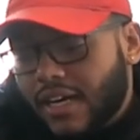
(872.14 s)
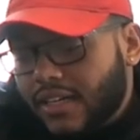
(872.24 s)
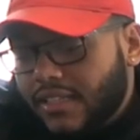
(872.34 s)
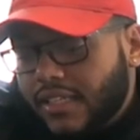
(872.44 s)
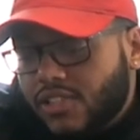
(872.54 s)

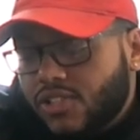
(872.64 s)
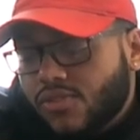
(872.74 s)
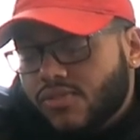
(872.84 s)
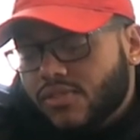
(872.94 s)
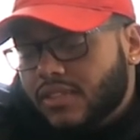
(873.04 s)
uh, these
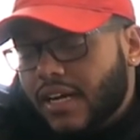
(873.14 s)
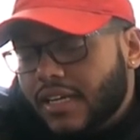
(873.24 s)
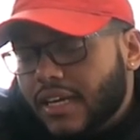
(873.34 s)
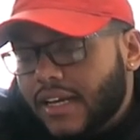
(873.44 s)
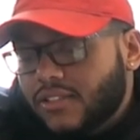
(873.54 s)
shoes on
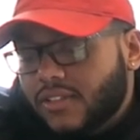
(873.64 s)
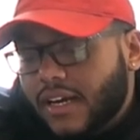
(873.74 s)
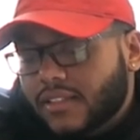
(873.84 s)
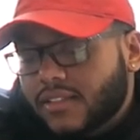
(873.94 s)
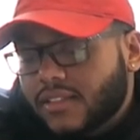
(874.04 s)
StockX. You
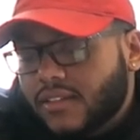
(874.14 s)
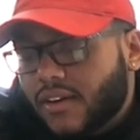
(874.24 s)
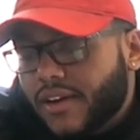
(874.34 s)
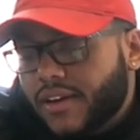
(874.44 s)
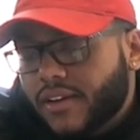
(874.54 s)
guys can see
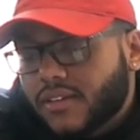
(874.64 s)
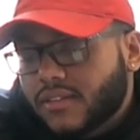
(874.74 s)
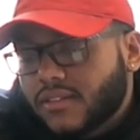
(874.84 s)
right here.